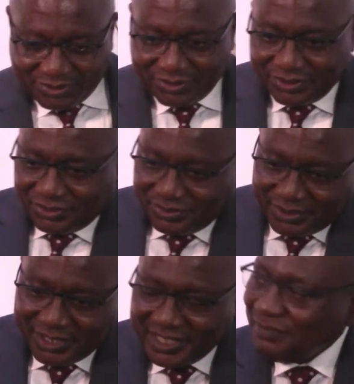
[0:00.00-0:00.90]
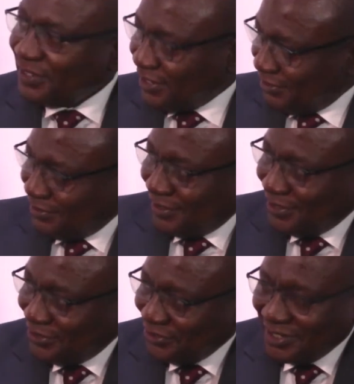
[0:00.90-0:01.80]
endeavor
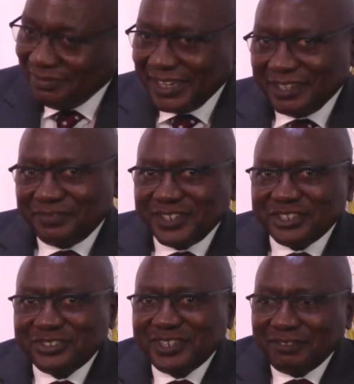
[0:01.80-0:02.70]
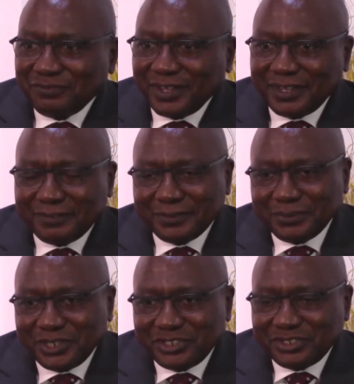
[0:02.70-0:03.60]
to give a definition of
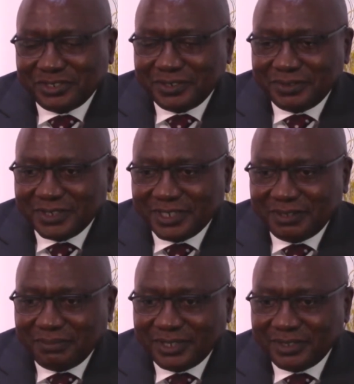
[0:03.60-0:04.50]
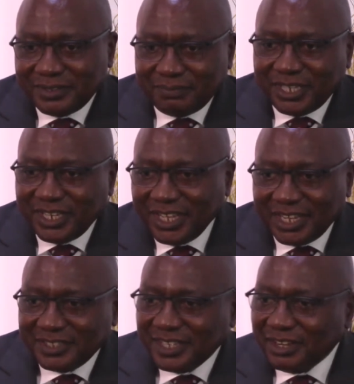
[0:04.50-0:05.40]
which can be at the beginning and
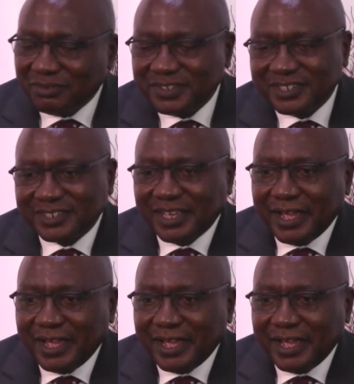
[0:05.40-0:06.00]
the end of it,